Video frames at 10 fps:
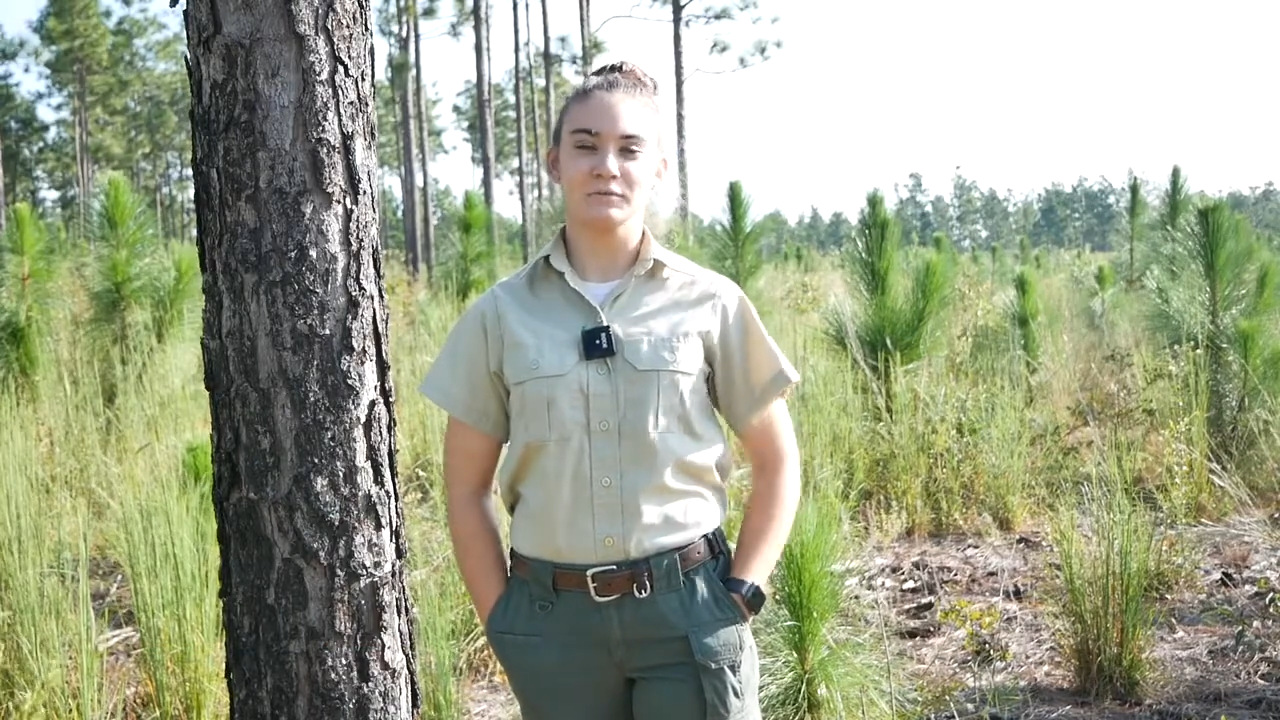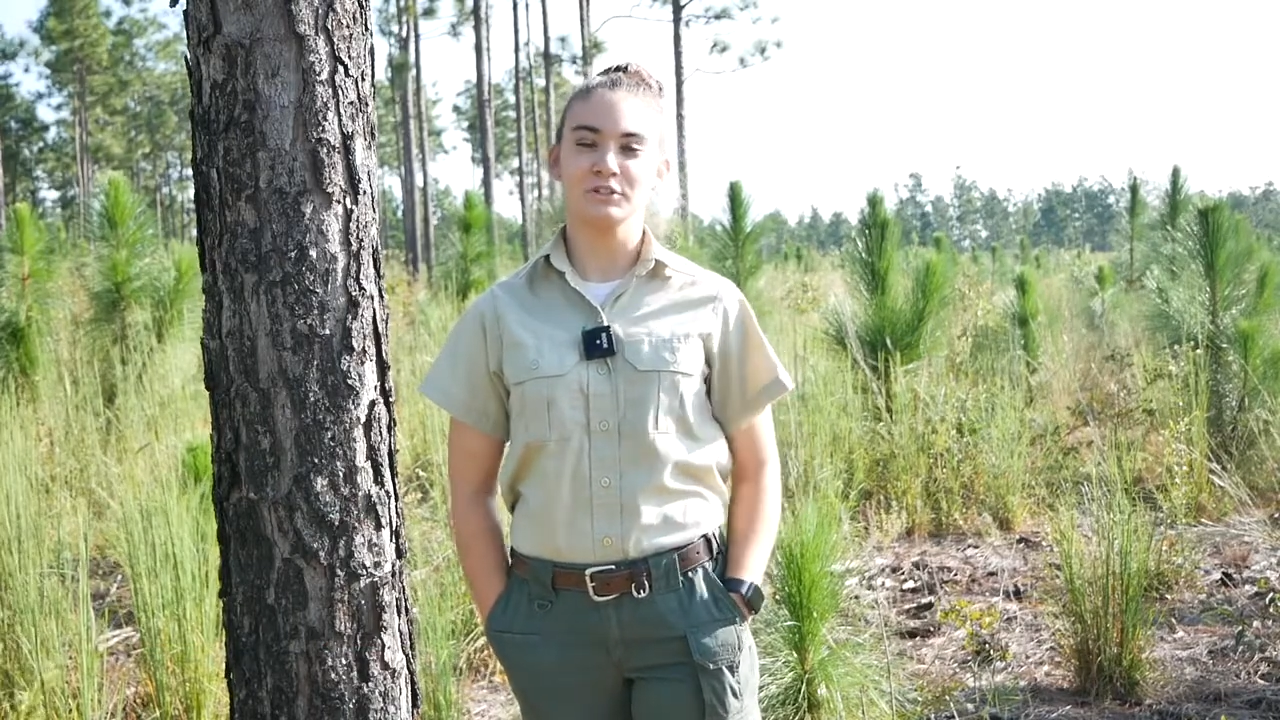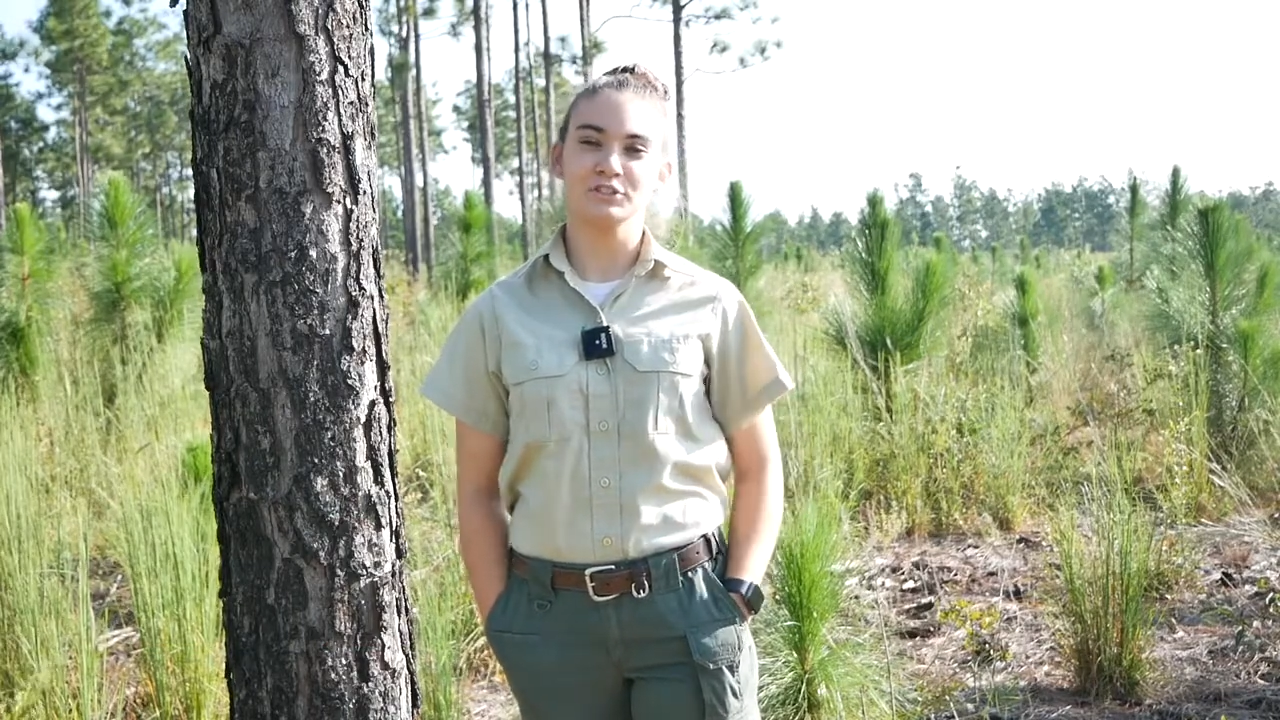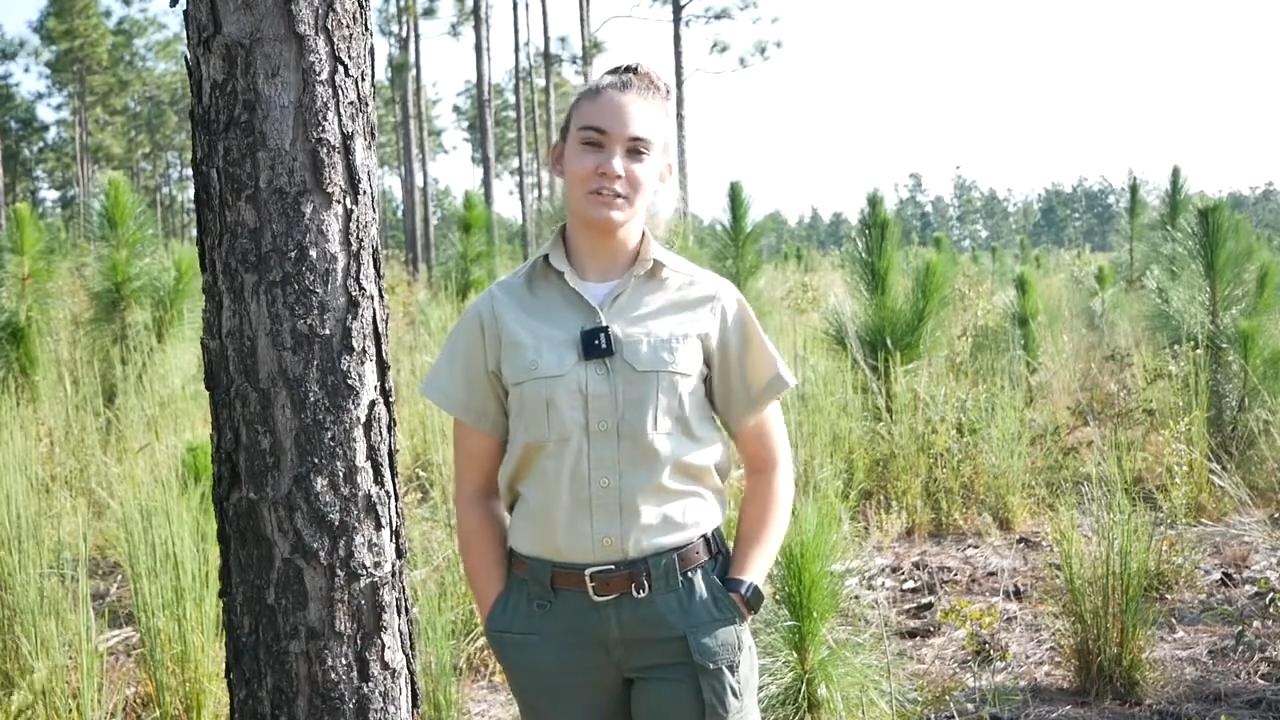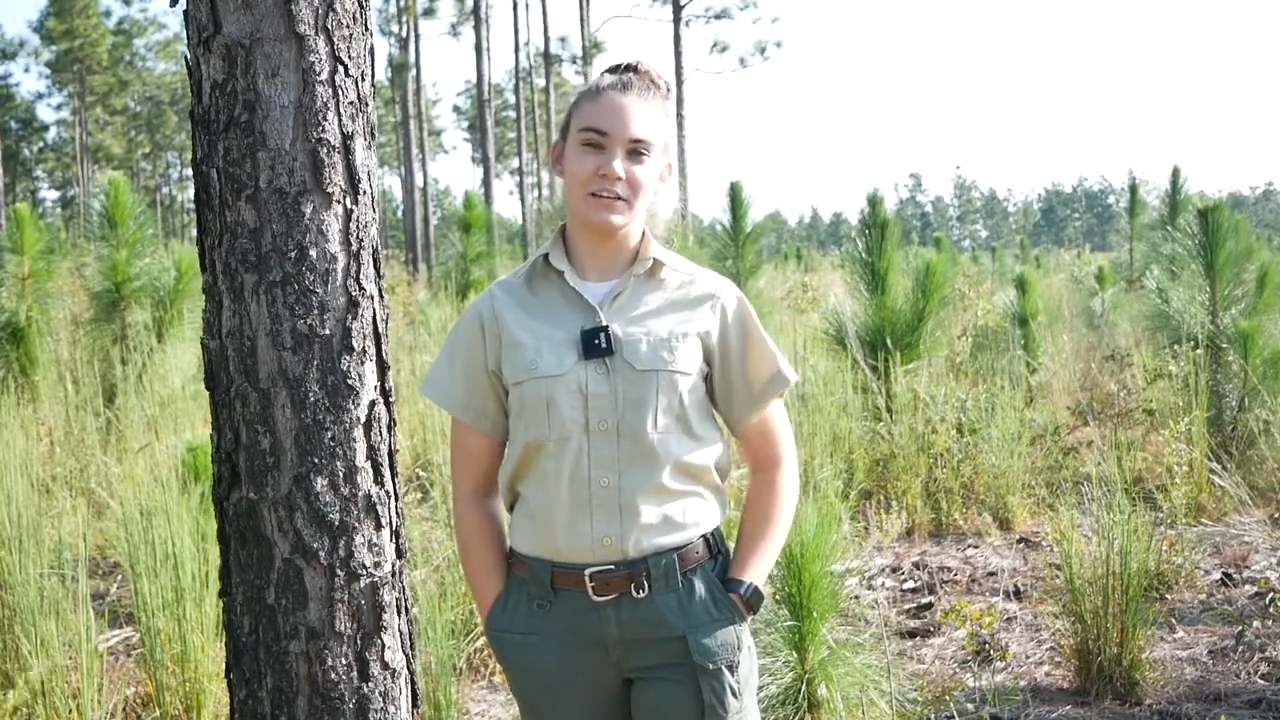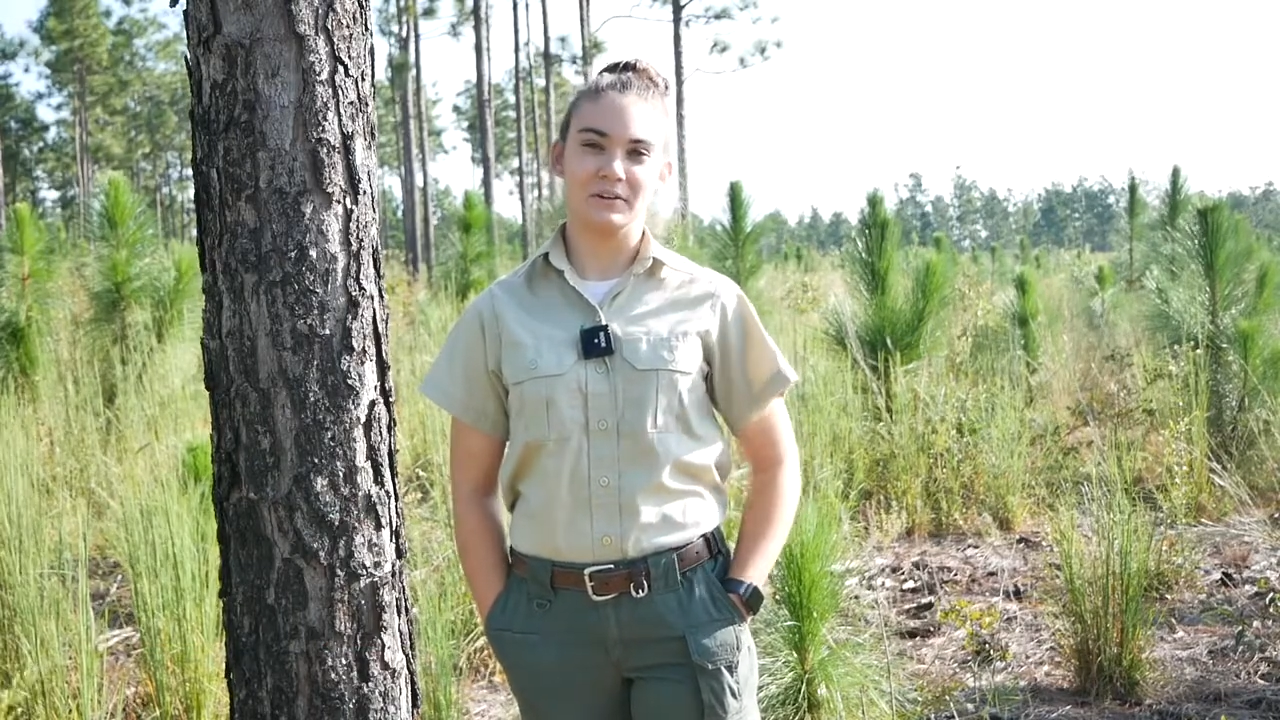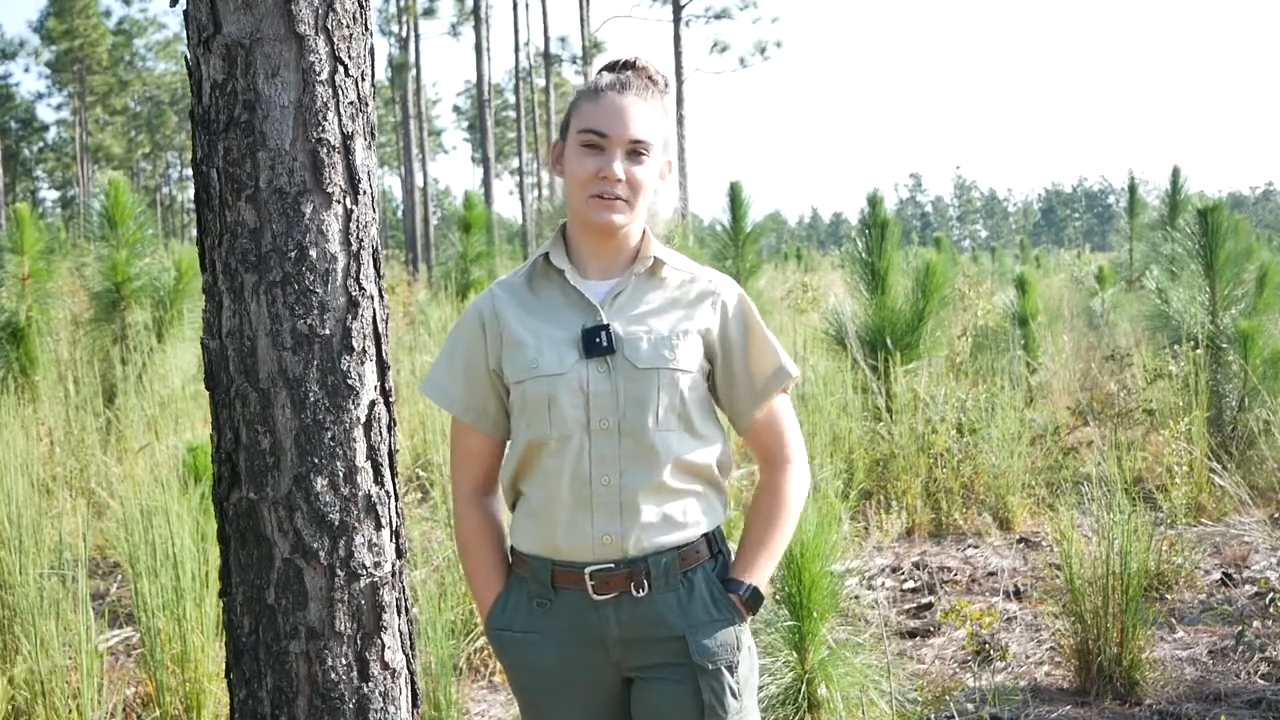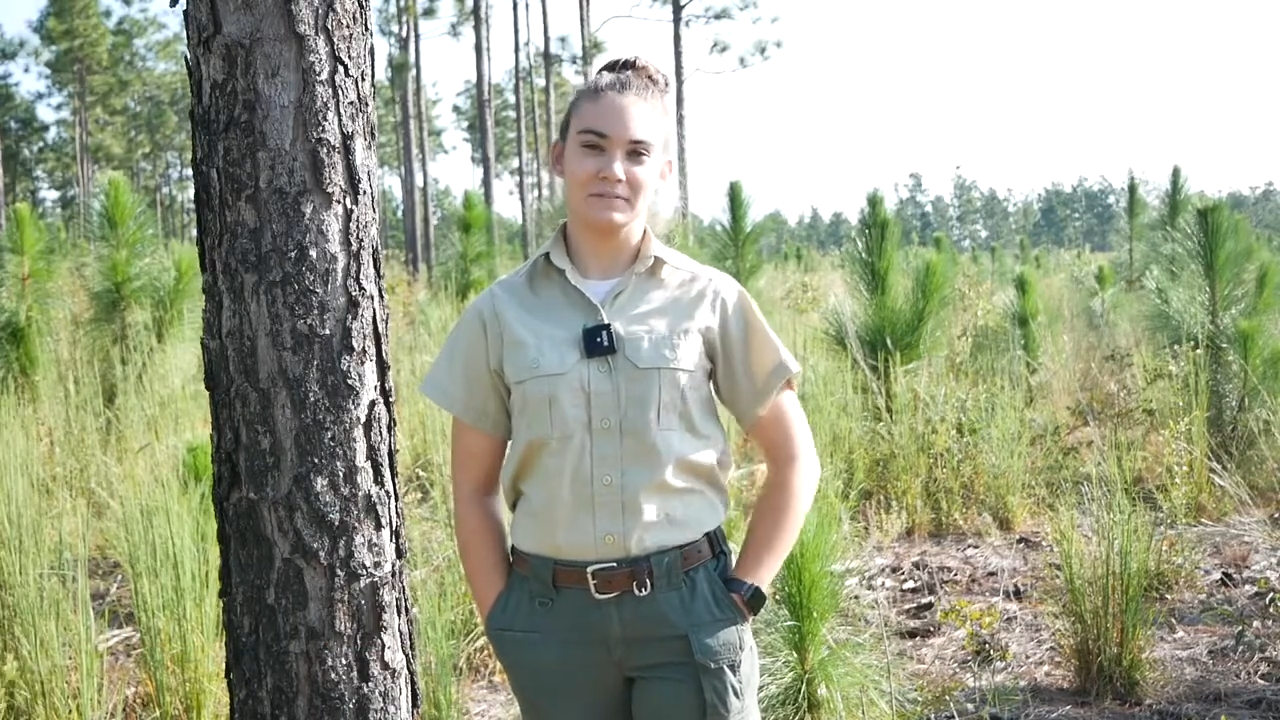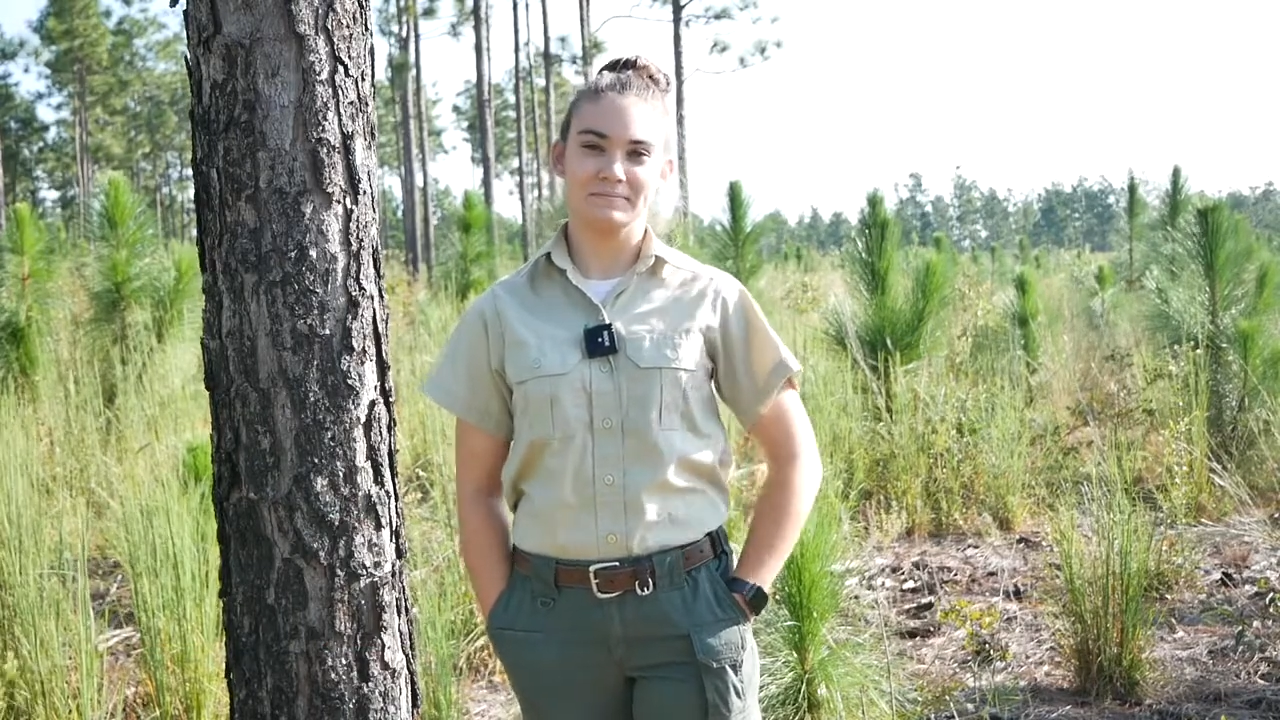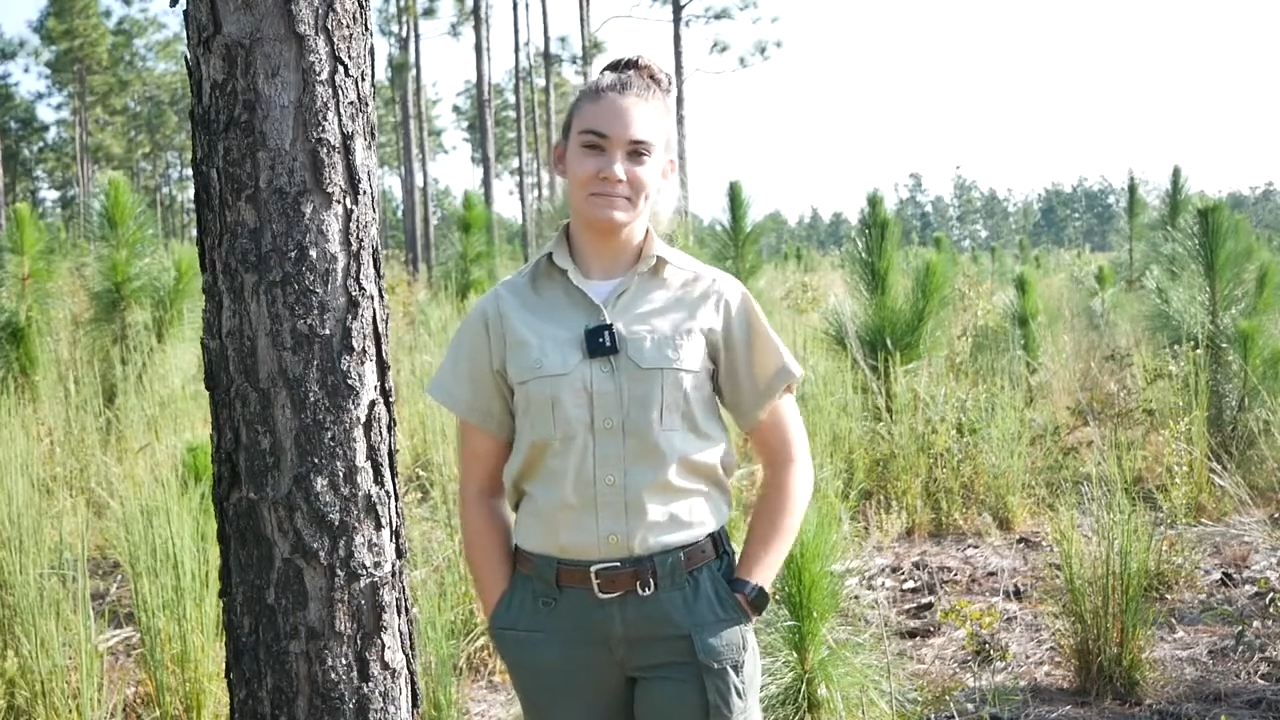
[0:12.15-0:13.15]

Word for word: Richland County.